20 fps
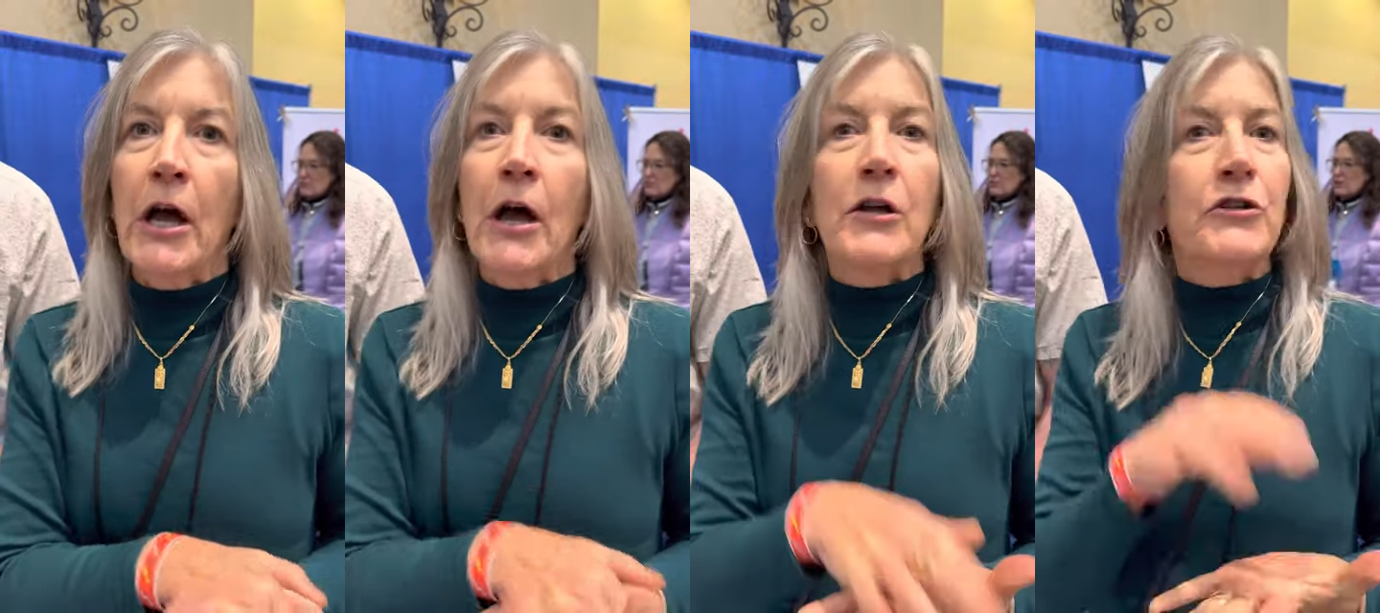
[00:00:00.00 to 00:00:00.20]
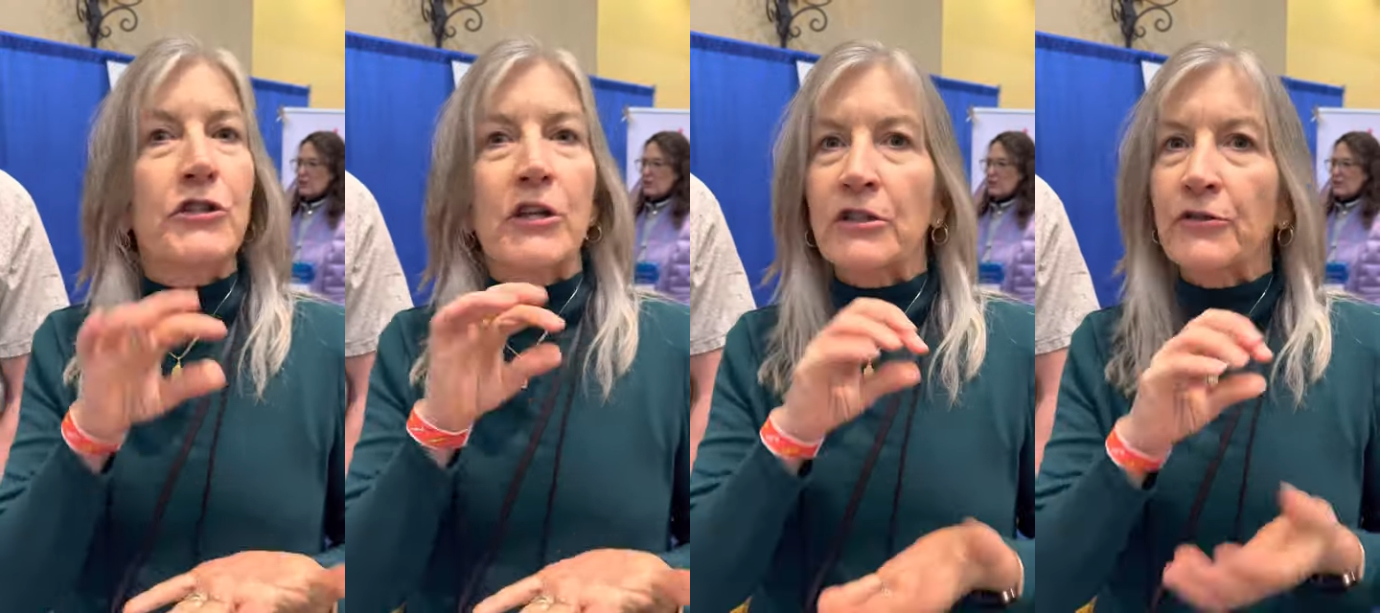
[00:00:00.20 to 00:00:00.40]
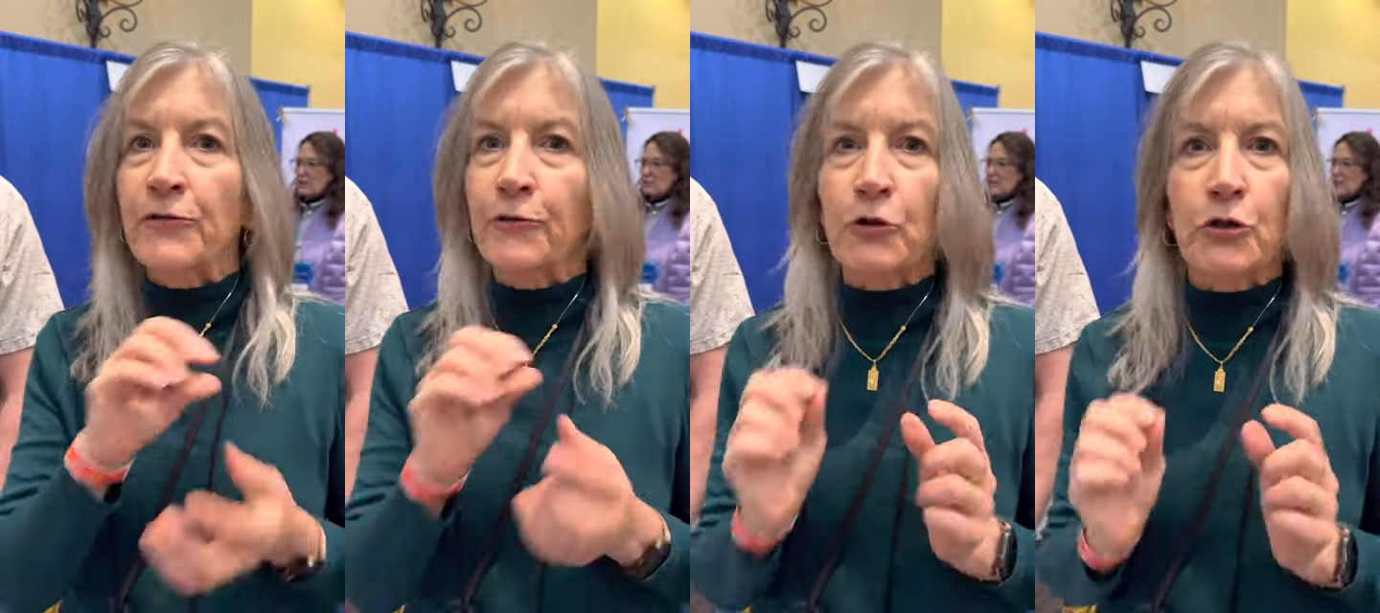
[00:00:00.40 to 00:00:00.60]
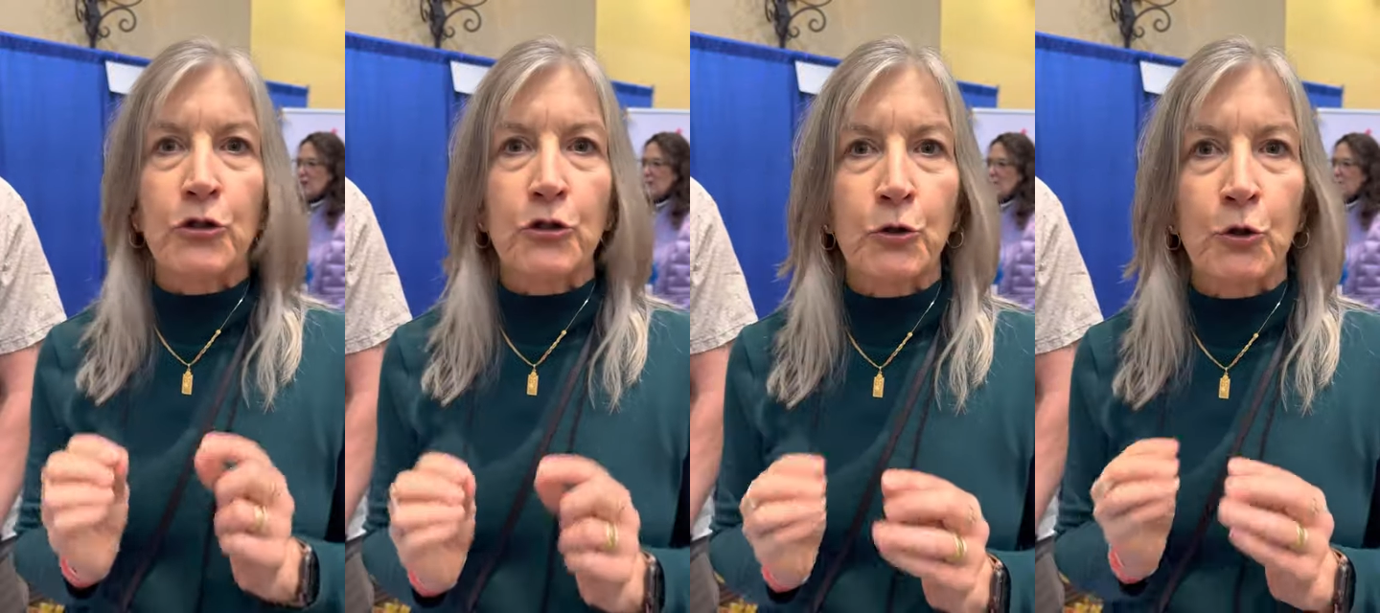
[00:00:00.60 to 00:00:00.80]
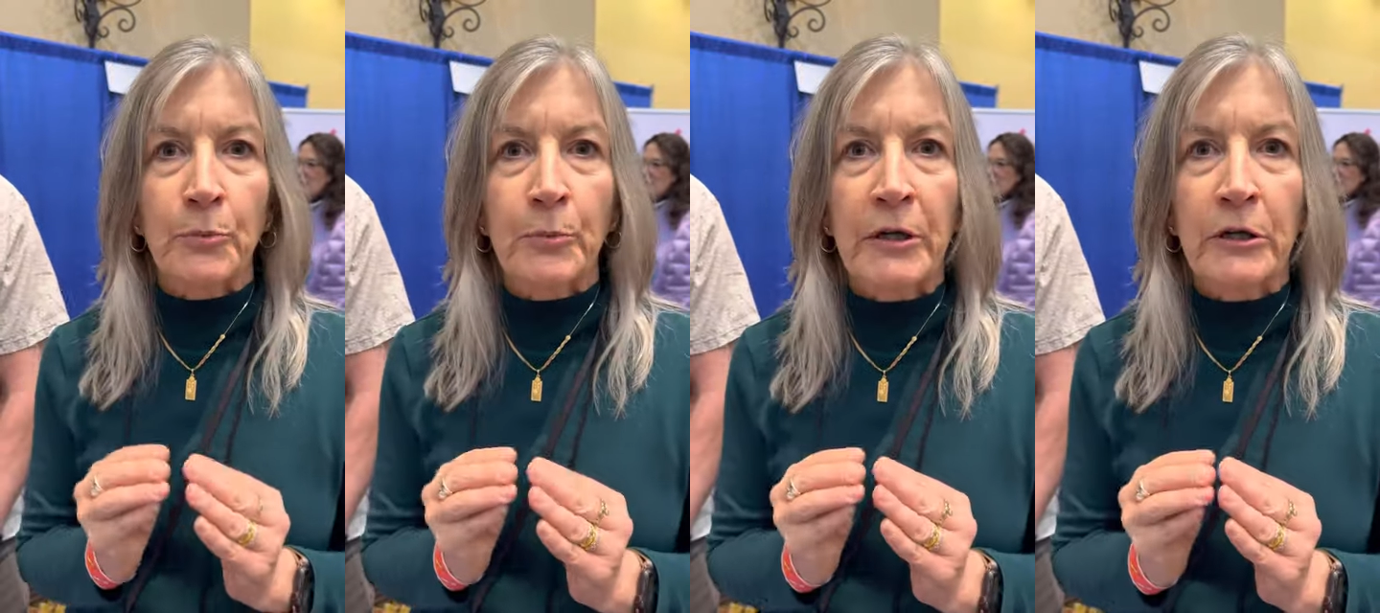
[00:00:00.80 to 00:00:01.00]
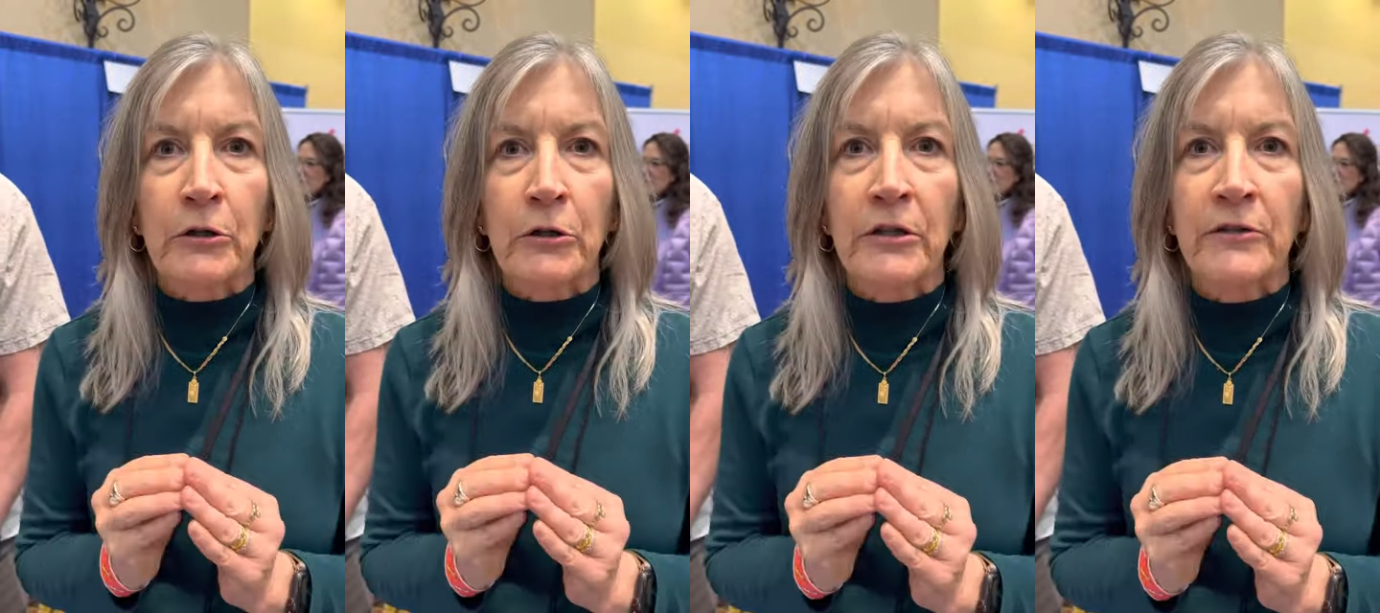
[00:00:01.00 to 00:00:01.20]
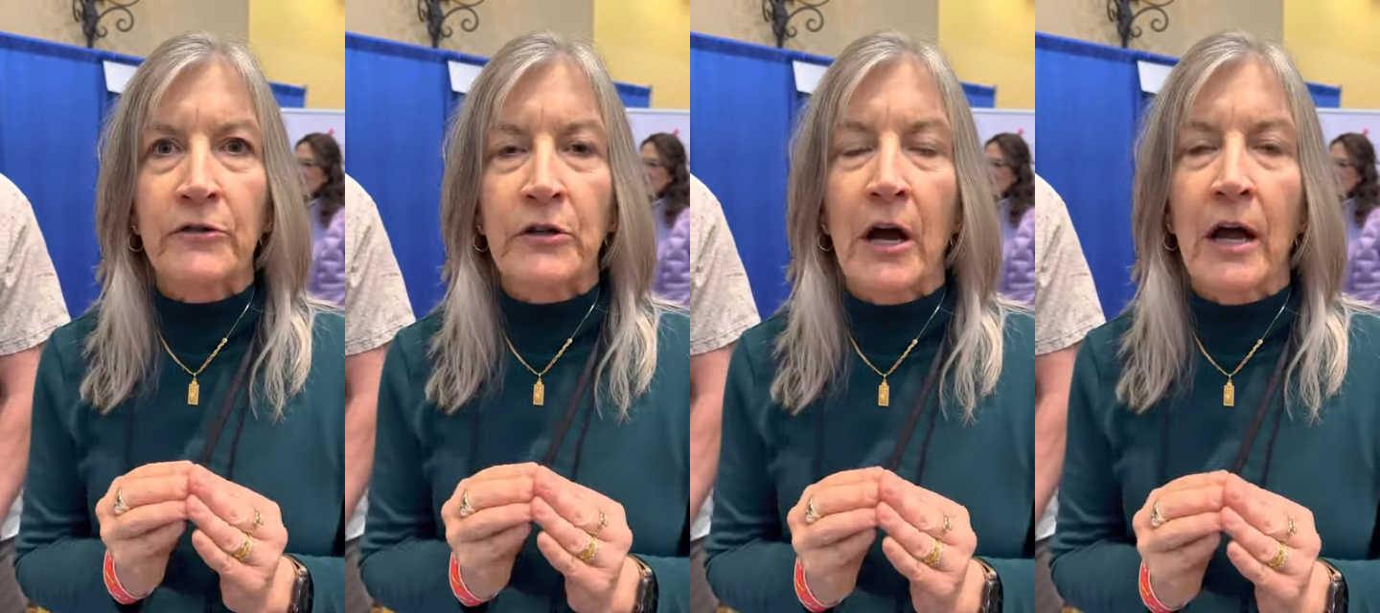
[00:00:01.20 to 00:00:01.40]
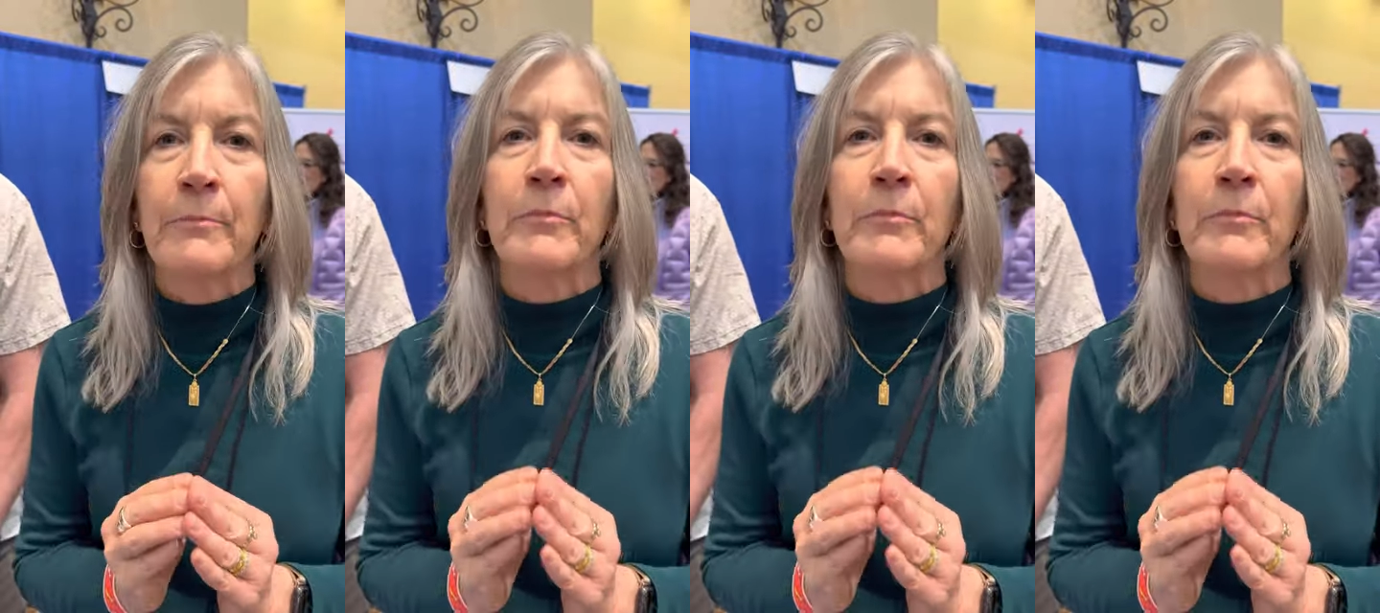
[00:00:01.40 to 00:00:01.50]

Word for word: just for a short period of time